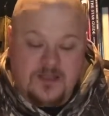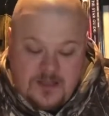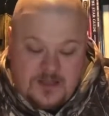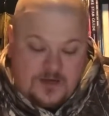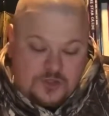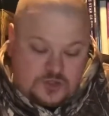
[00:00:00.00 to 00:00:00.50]

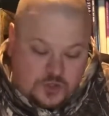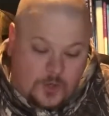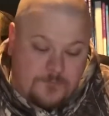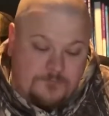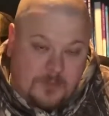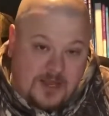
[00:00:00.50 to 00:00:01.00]
Shawn
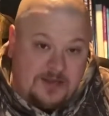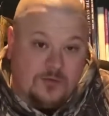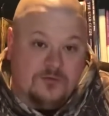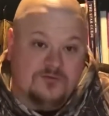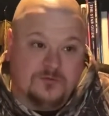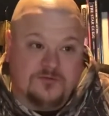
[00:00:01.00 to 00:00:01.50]
Michaels
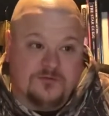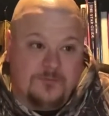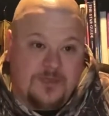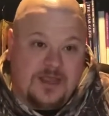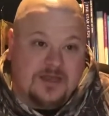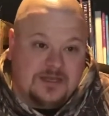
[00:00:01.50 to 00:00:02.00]
was the
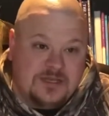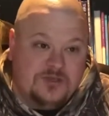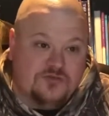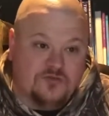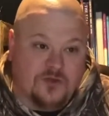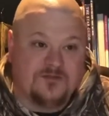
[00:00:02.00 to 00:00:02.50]
man he
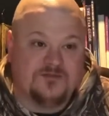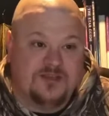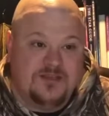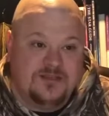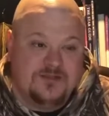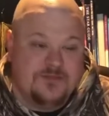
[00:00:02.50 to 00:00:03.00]
trusted to
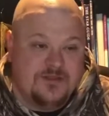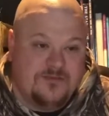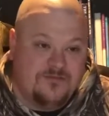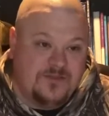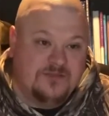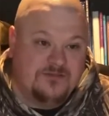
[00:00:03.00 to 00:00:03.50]
be the
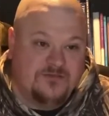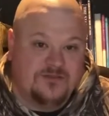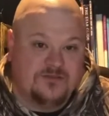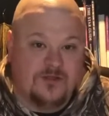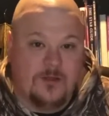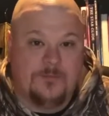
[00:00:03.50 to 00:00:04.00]
face of his
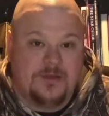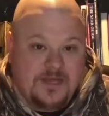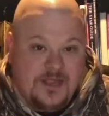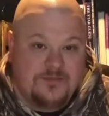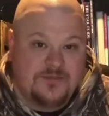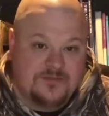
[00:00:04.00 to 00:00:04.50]
company at
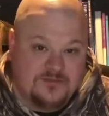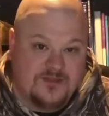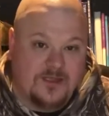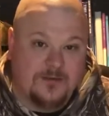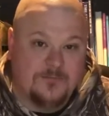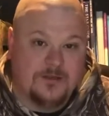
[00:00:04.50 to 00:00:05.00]
this time.
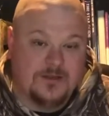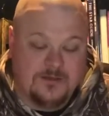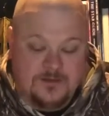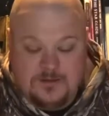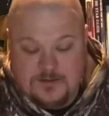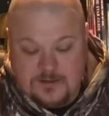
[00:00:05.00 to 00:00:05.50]

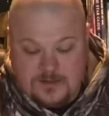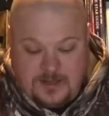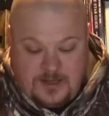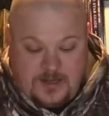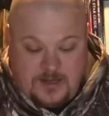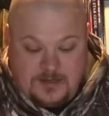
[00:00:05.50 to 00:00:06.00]

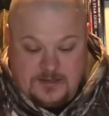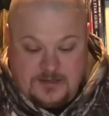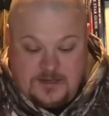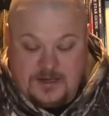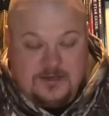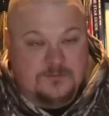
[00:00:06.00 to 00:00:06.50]

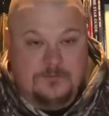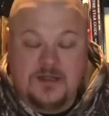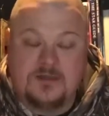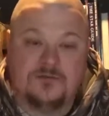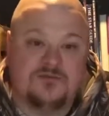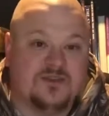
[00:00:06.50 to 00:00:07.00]
And Michaels
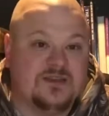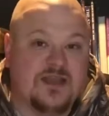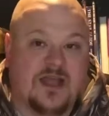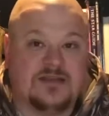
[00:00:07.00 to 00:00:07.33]
did not